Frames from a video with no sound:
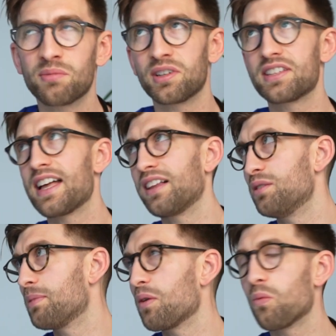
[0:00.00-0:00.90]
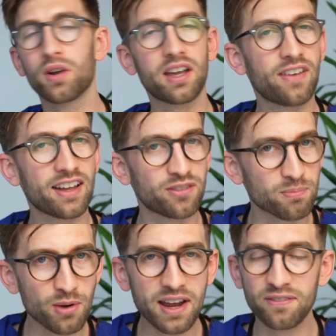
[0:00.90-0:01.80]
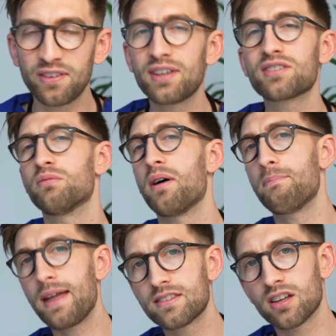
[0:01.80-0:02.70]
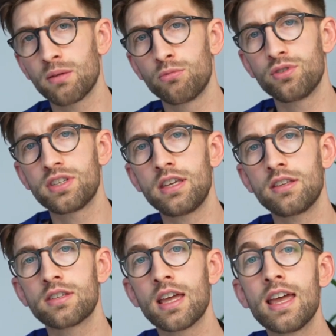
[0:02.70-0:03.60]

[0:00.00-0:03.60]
I'm going to tell you about what I've had for breakfast or my bedtime routines.